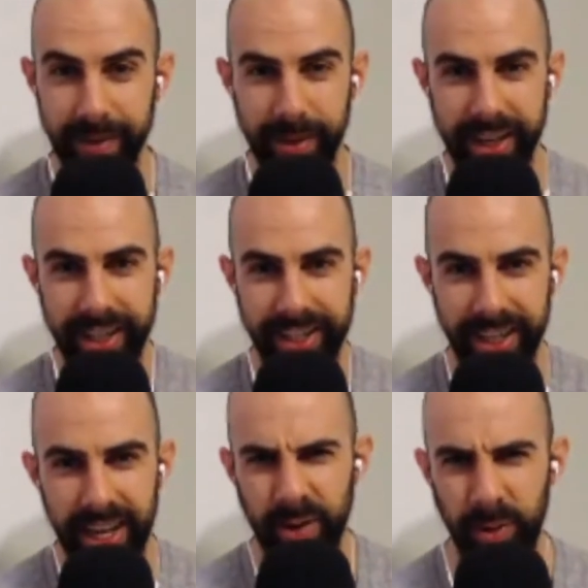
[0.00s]
because
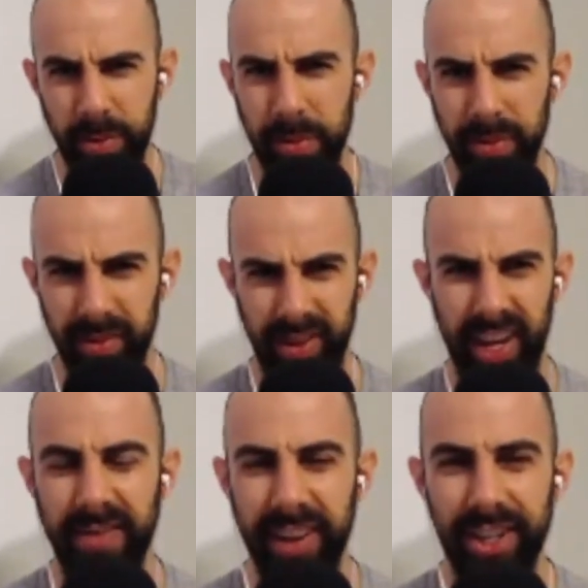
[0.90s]
when people
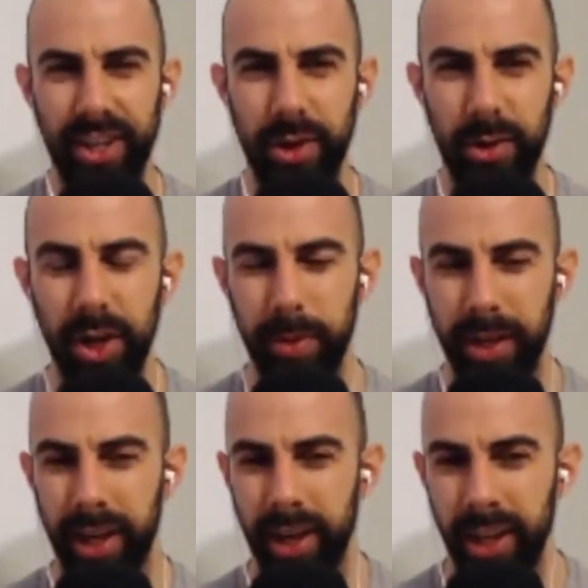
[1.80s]
envision
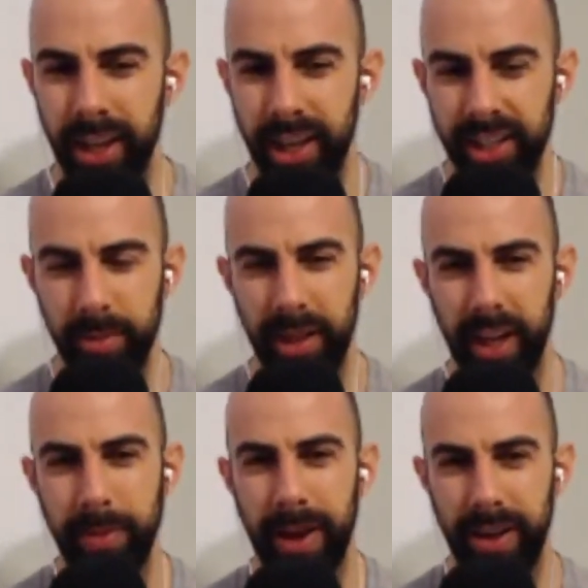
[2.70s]
utopia, something
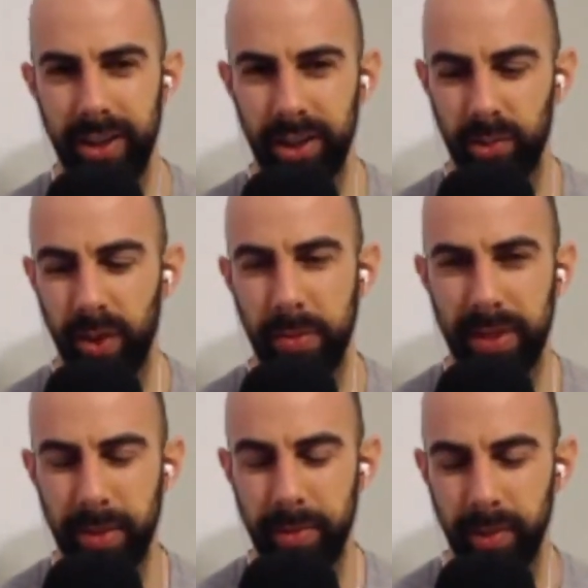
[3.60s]
about it just rubs
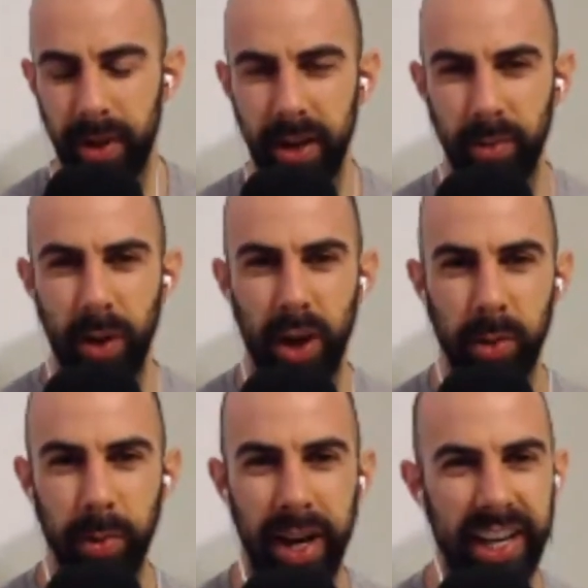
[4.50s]
them the
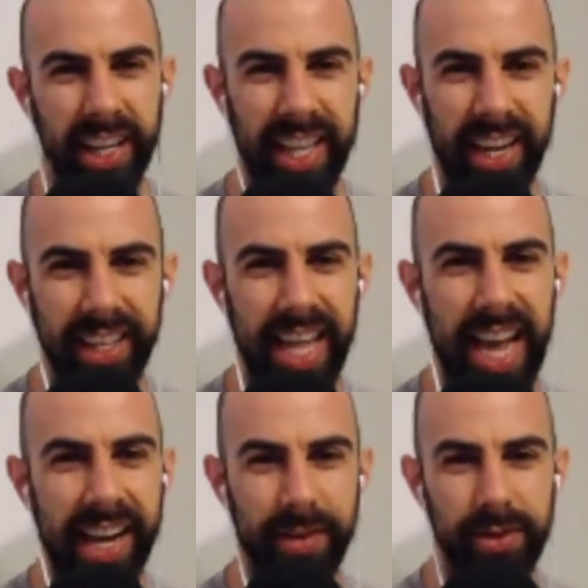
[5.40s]
wrong way, like that
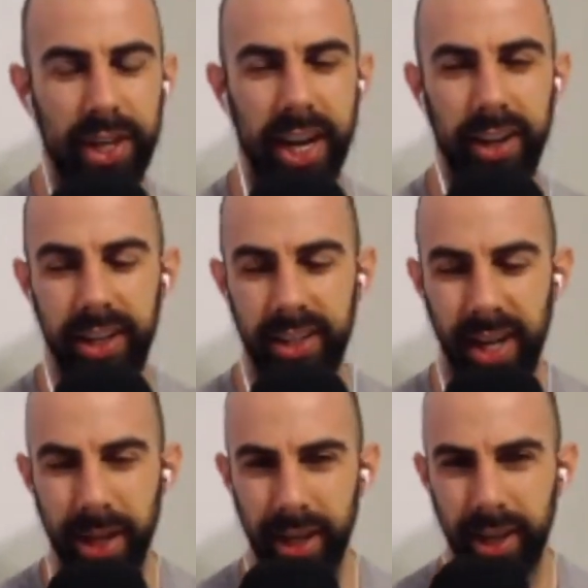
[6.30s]
lack of challenge. I
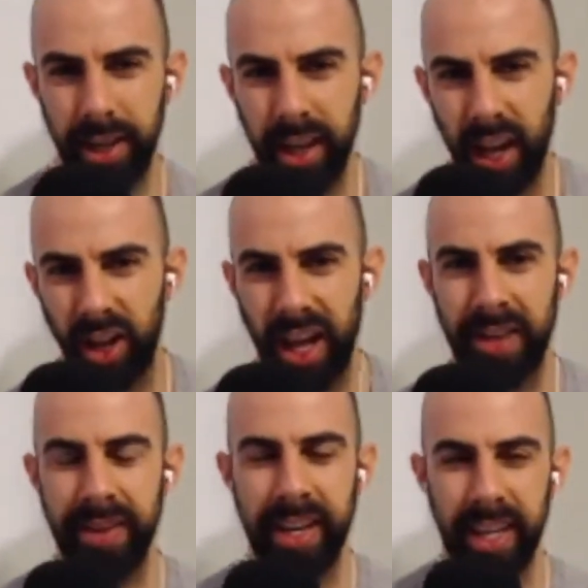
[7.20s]
think a lot
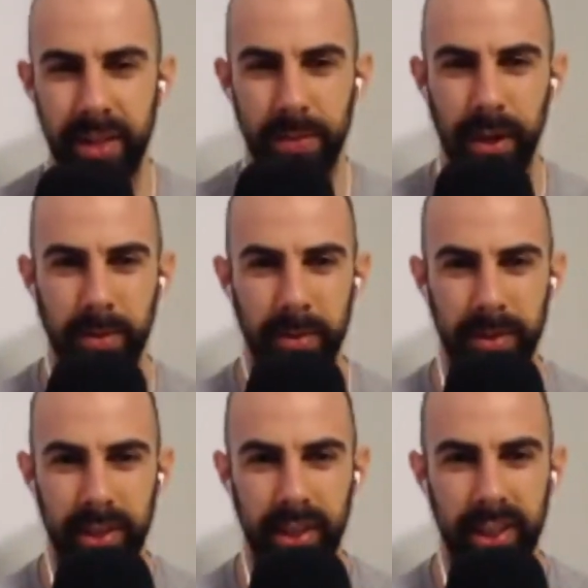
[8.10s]
of India's
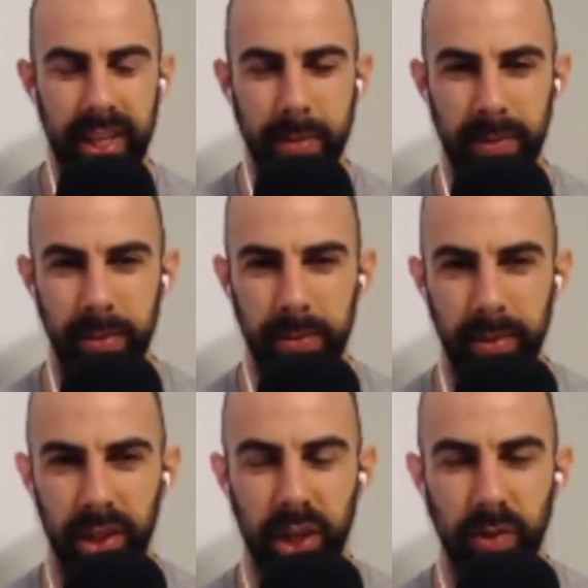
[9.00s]
problems stem from
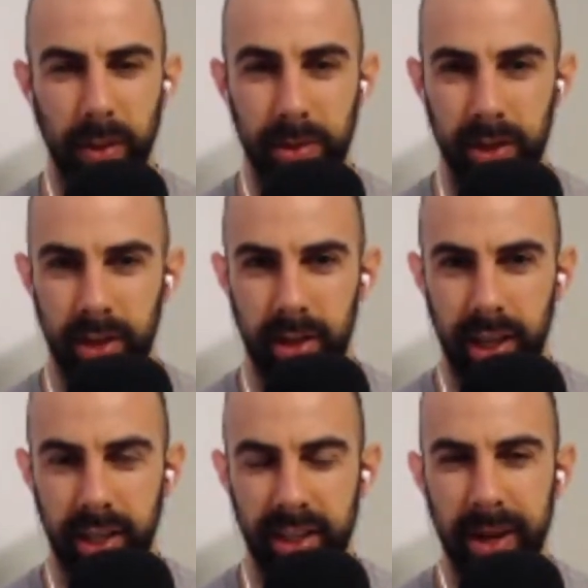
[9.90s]
corruption
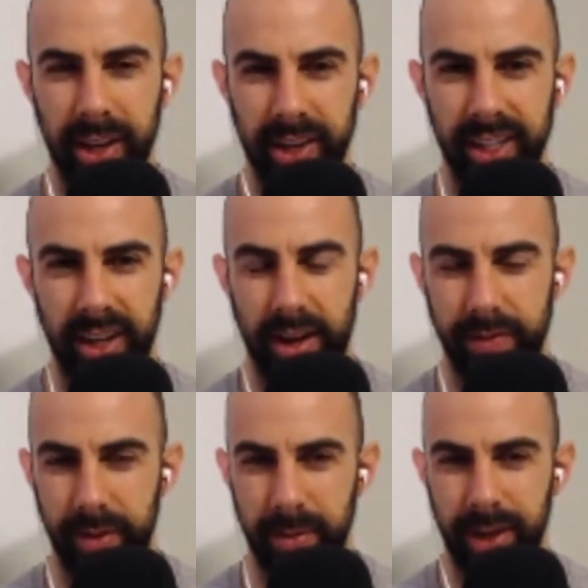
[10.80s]
that democracy
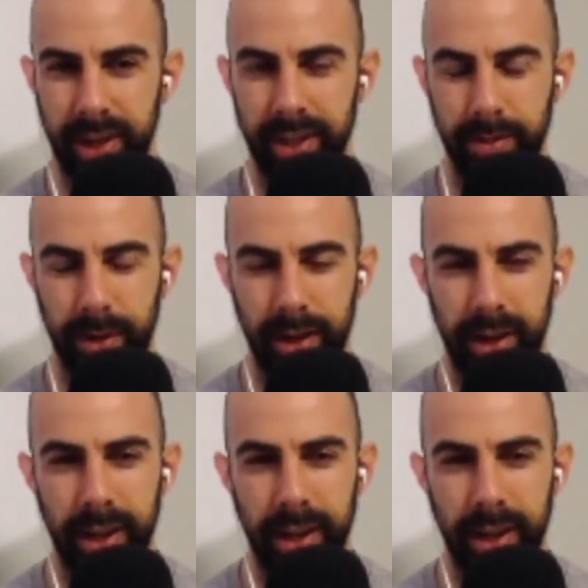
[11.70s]
often brings, but